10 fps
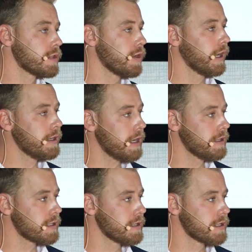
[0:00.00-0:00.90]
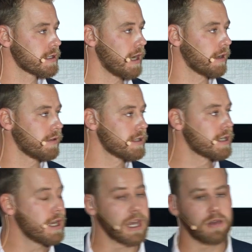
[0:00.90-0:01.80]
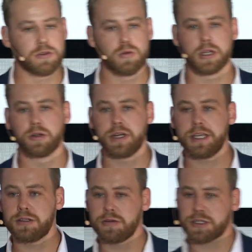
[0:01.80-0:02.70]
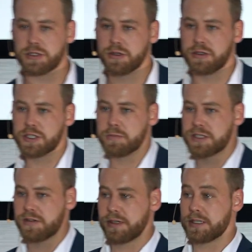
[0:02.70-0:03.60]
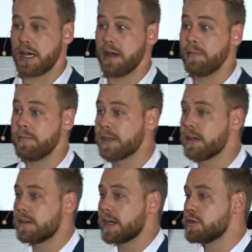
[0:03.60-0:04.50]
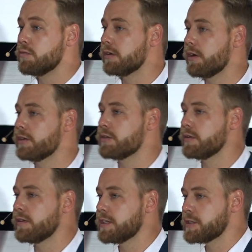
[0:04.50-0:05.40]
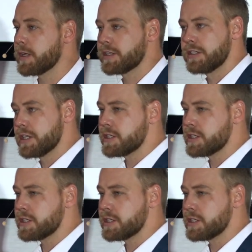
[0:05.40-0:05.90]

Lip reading: So in instances like this, if you agree to a certain specific time that you will go and do in the inspection,